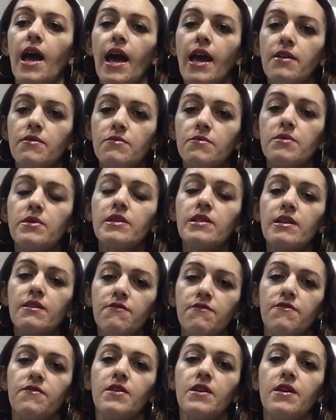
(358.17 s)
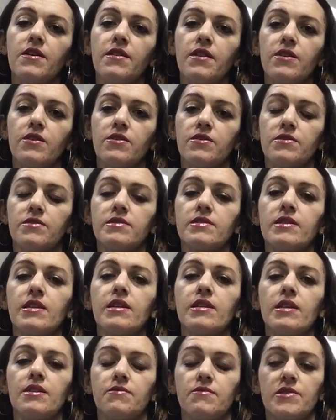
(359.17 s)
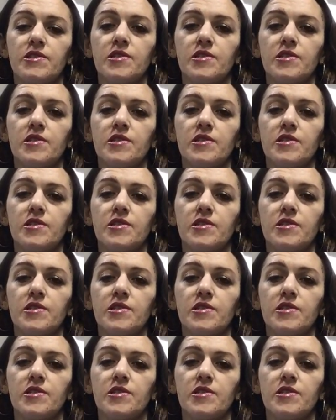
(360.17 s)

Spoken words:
and really feel that you're seen and